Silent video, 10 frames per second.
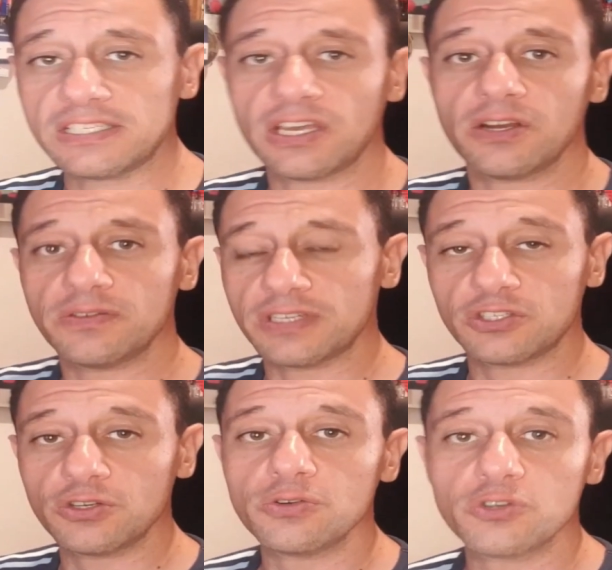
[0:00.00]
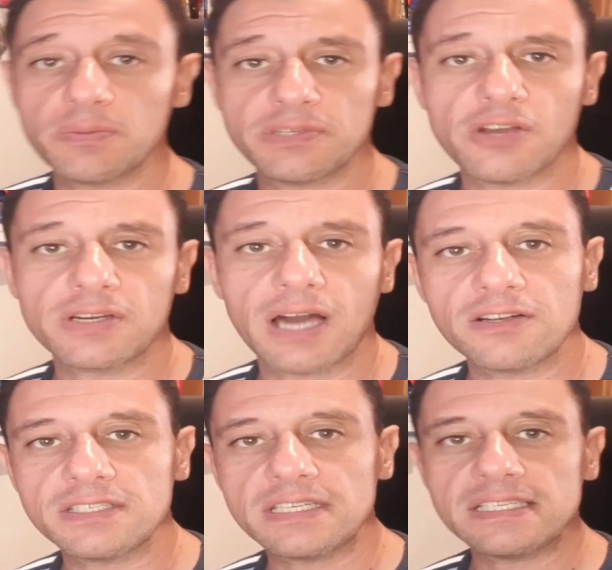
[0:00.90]
so the two
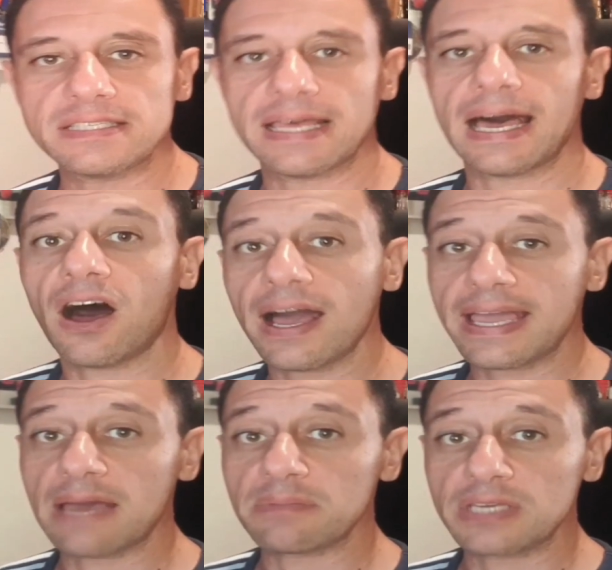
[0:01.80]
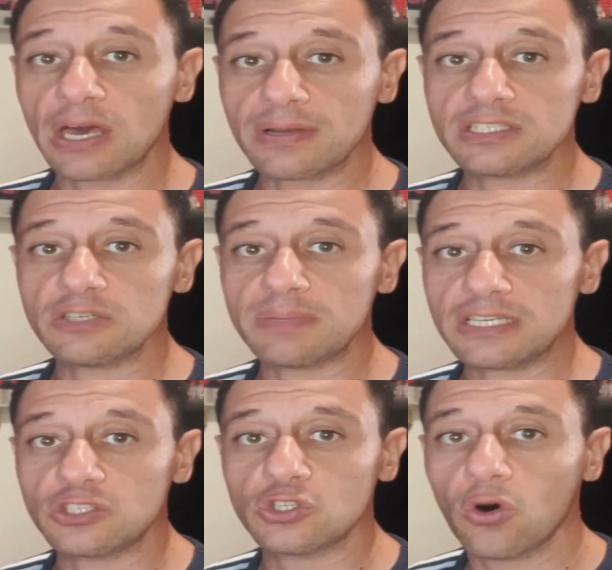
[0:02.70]
cryptocurrencies that I am going to
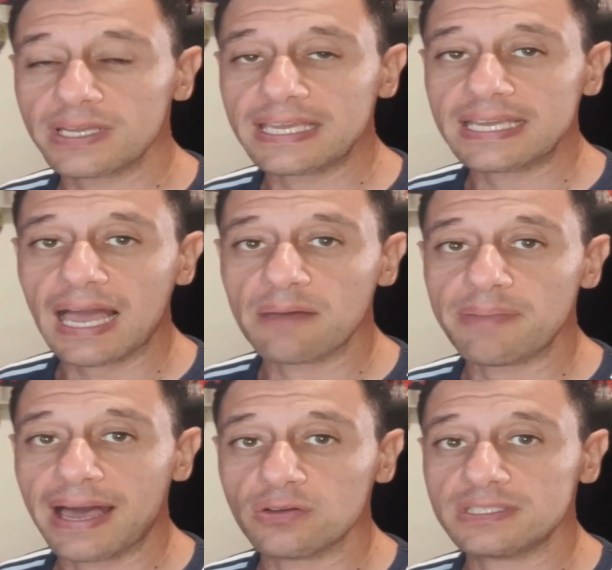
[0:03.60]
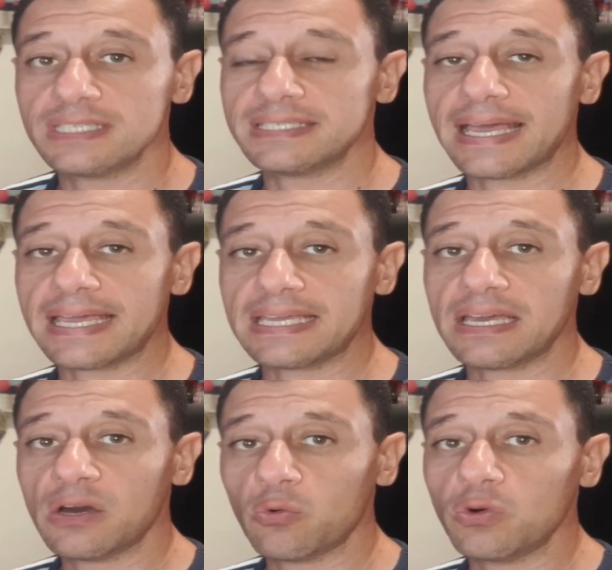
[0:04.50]
be talking about today
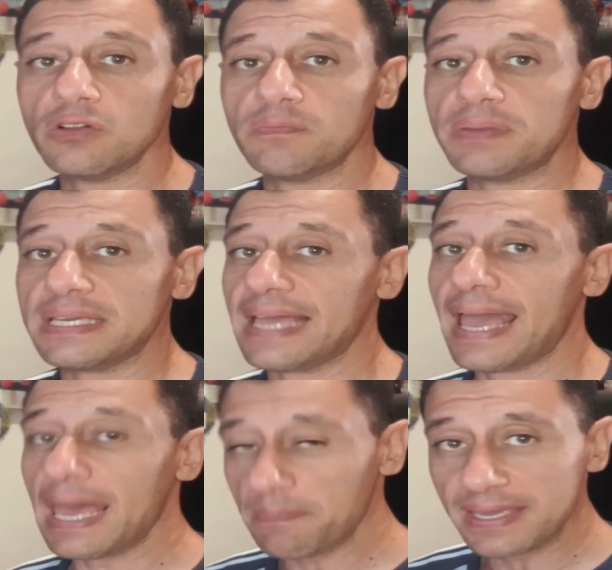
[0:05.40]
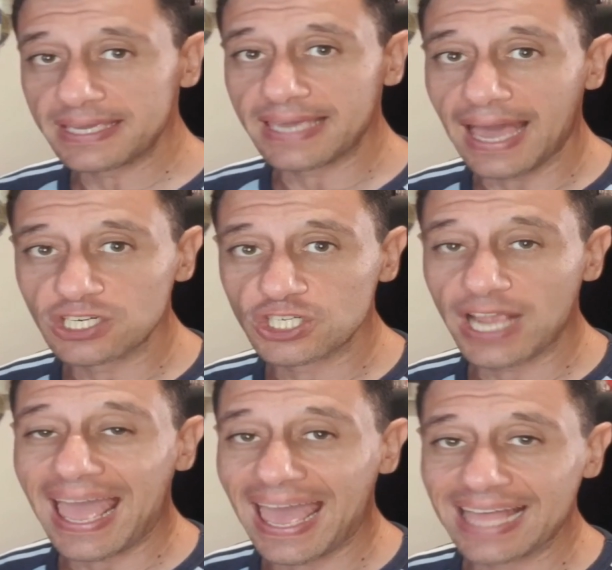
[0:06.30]
will be Epic Cash
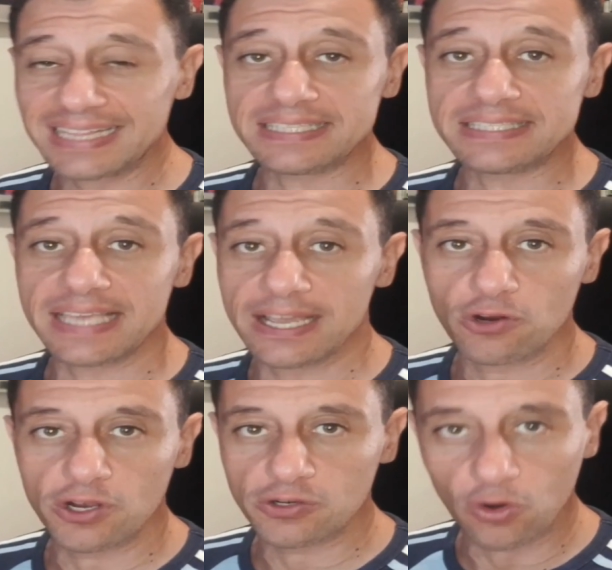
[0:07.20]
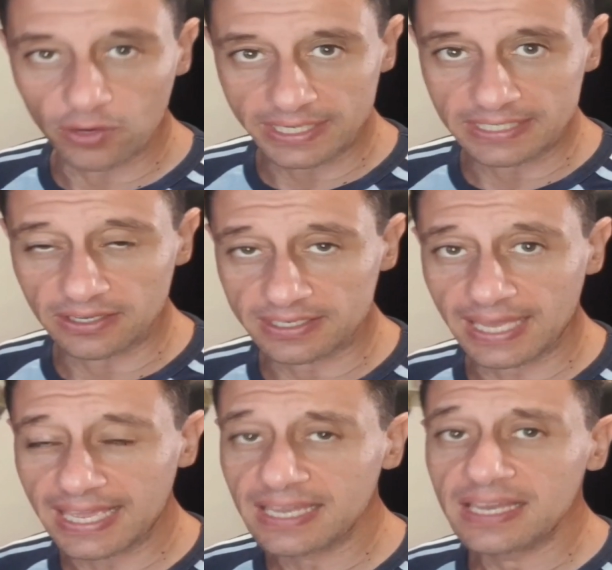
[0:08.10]
and Dero coin,
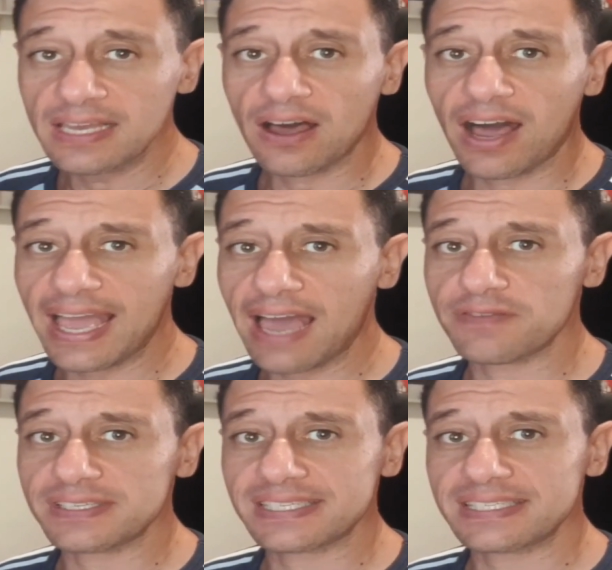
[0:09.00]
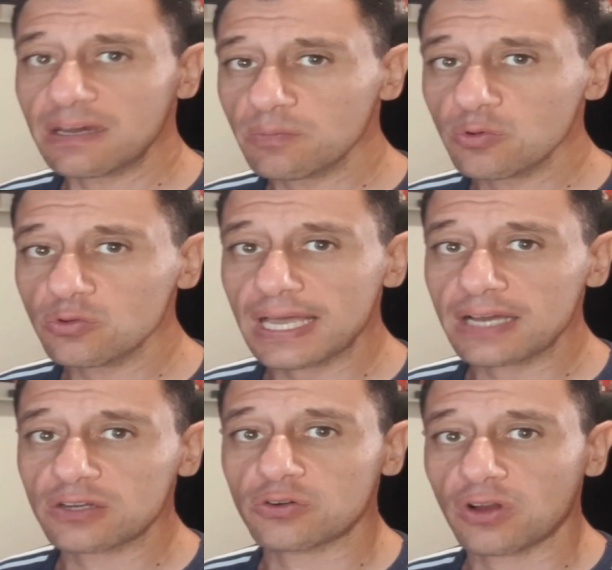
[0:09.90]
okay? I have stumbled
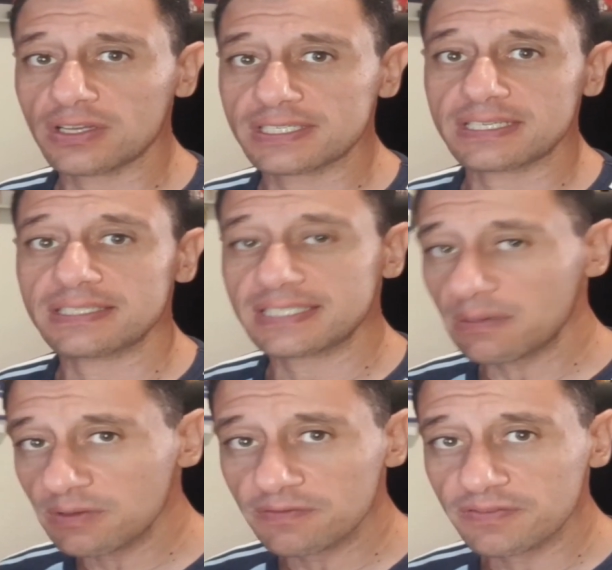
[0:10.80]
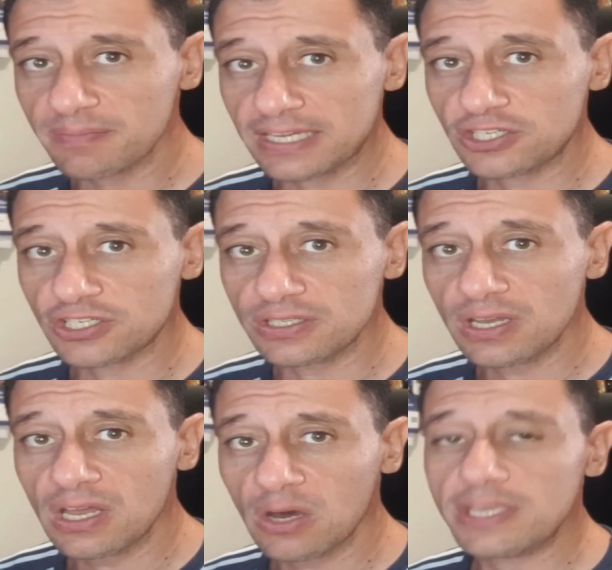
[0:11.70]
across some
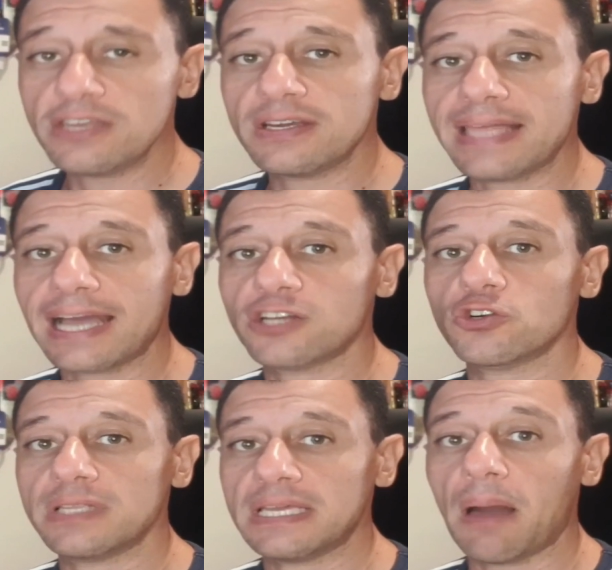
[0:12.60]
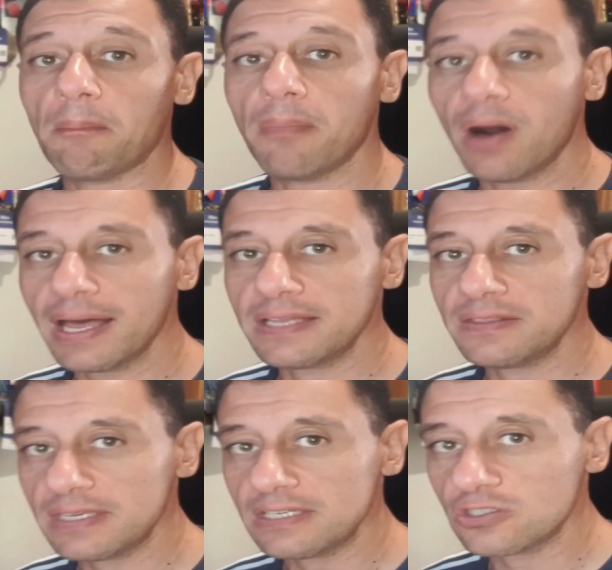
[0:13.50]
information where you can actually
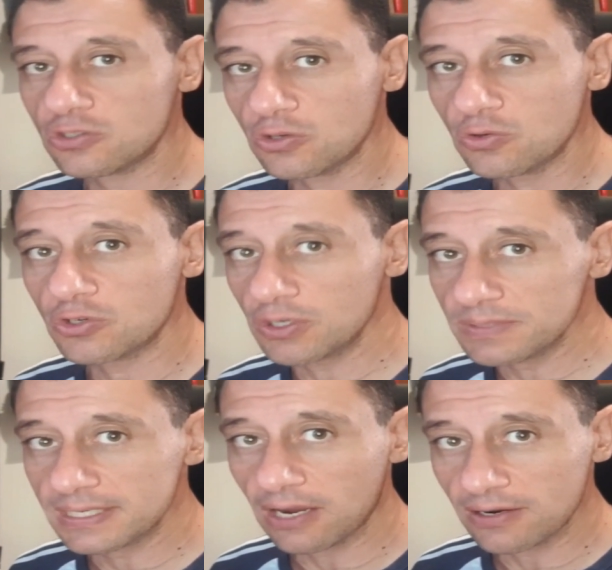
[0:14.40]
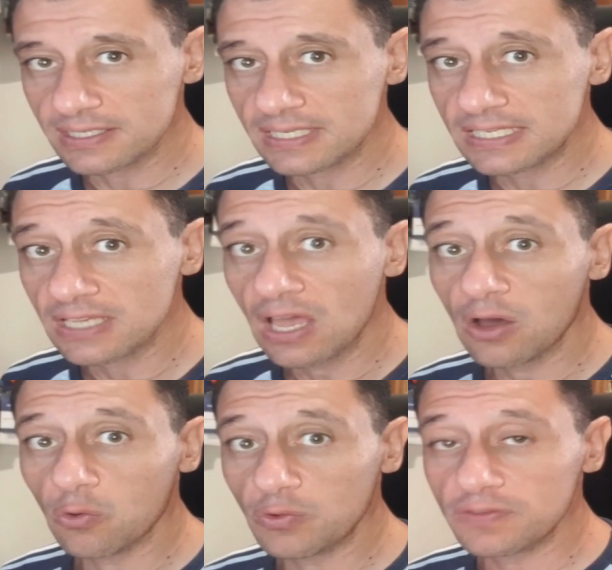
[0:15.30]
mine these two cryptocurrencies
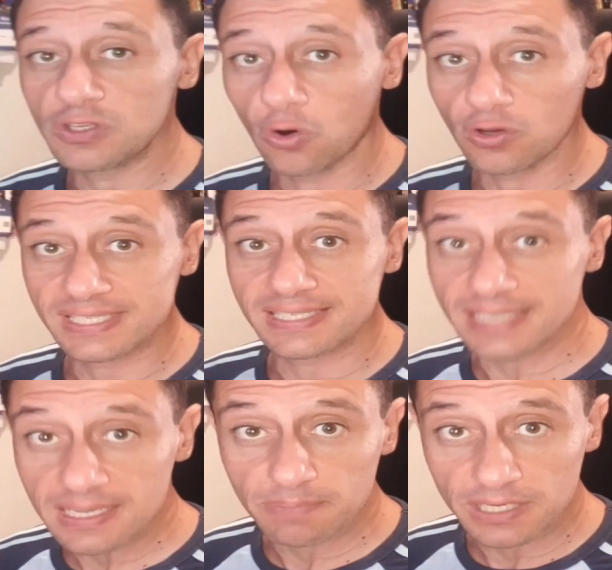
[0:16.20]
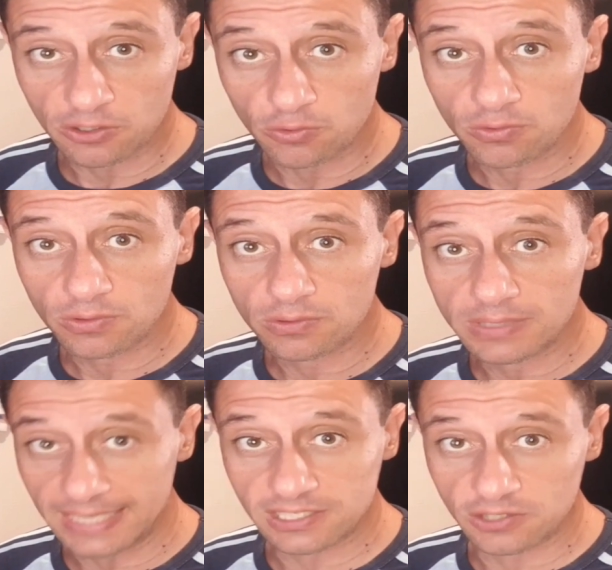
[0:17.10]
with your C P U,
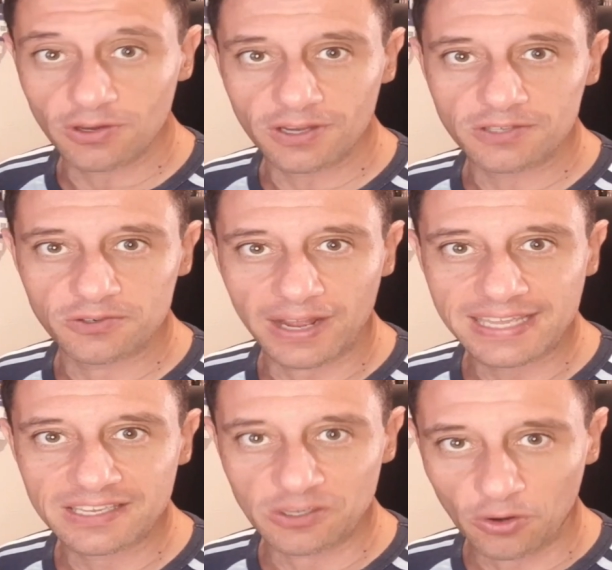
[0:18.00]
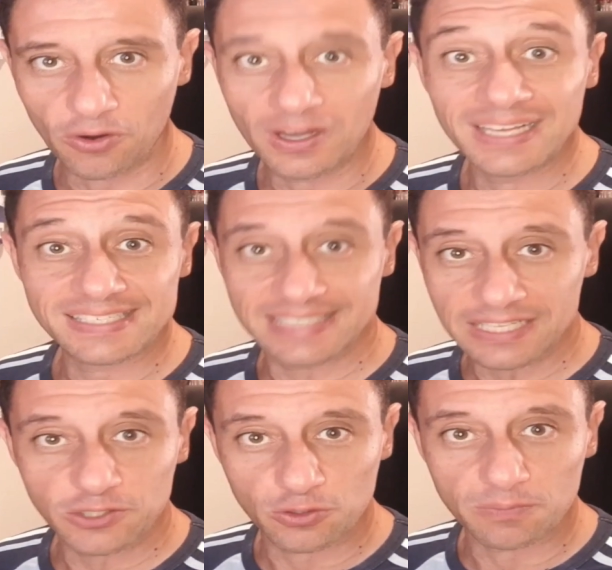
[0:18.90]
yes you heard right, your
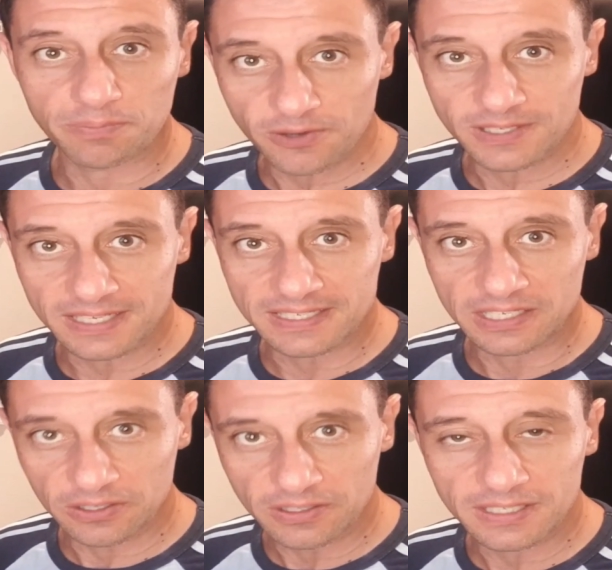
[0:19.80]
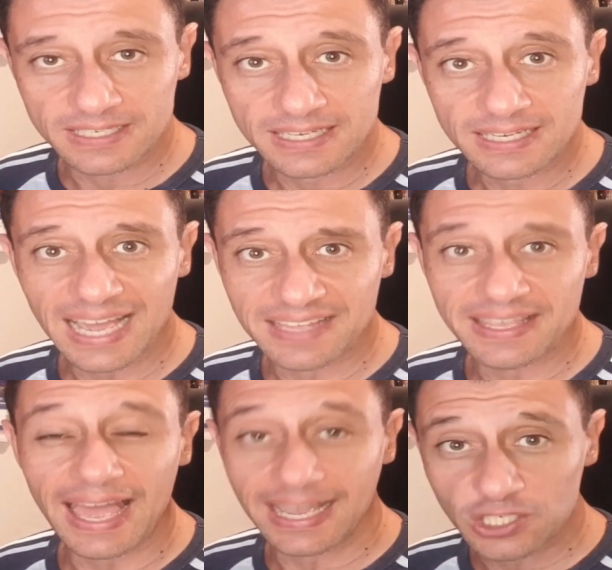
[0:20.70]
central processing unit,
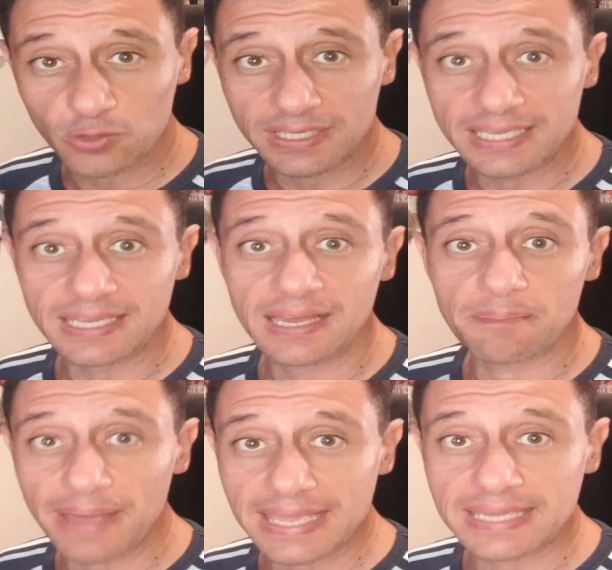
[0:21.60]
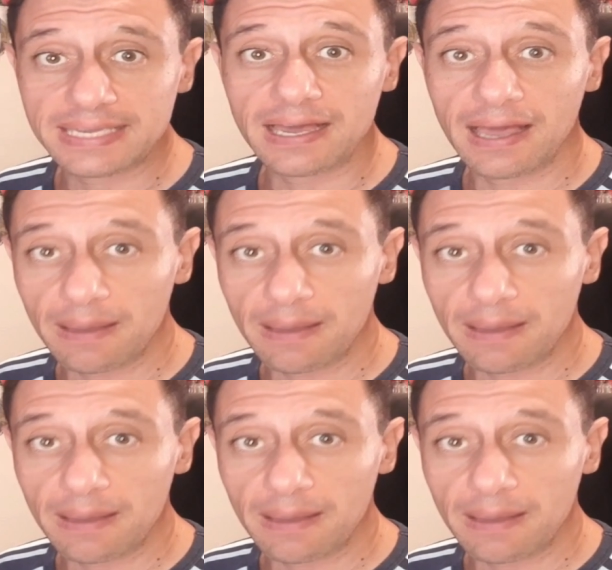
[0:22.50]
and actually make a